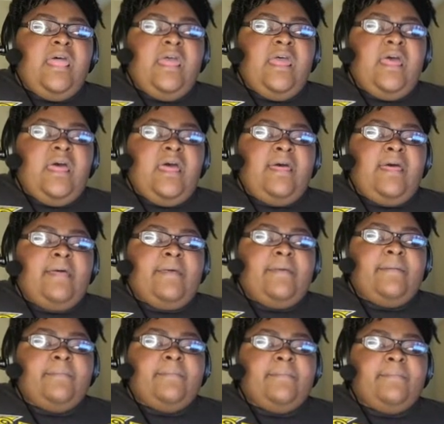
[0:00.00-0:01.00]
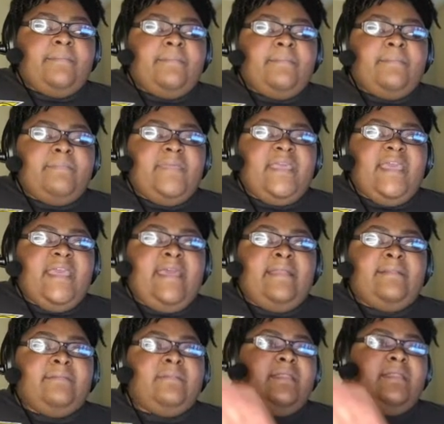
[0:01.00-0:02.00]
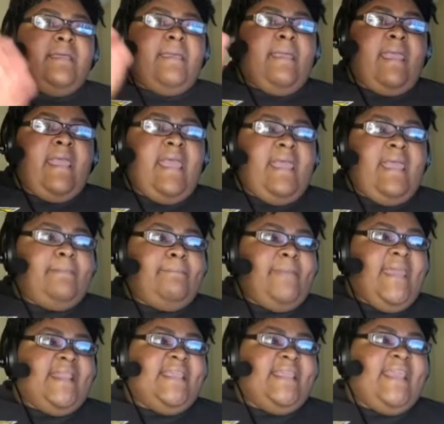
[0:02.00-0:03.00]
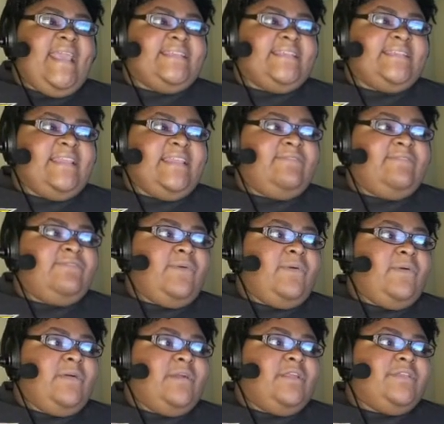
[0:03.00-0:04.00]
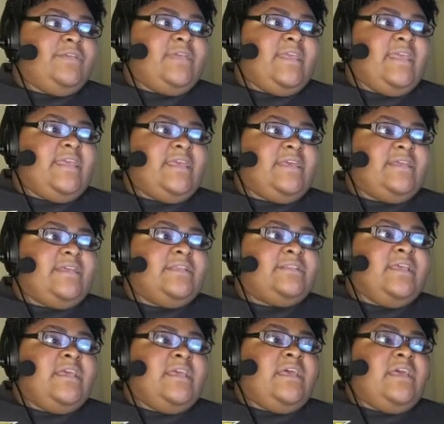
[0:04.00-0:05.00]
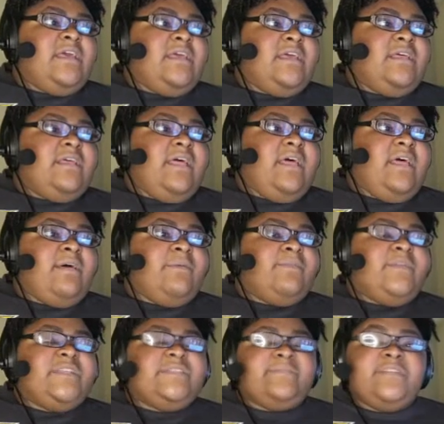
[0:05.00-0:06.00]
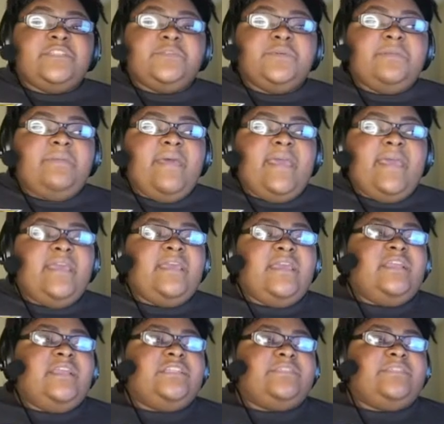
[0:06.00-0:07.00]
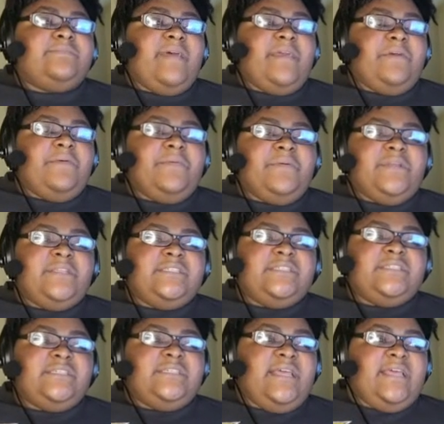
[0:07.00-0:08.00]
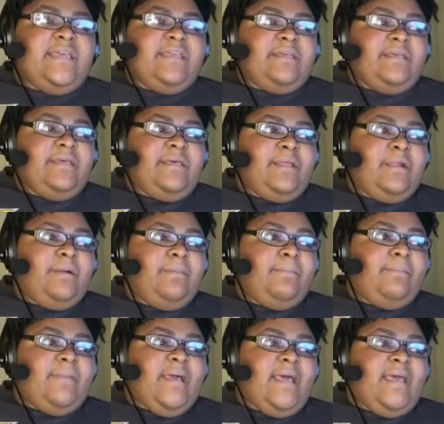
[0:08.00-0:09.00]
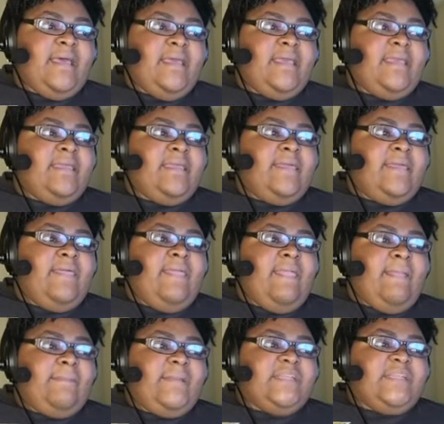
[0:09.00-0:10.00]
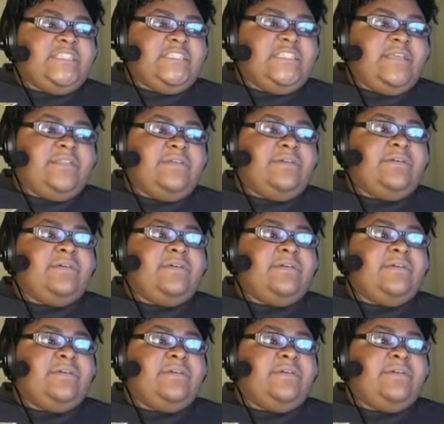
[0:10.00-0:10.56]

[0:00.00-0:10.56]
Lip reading: Yeah, Maddie Gags 94. You can reach my Twitter page by going to like my my channel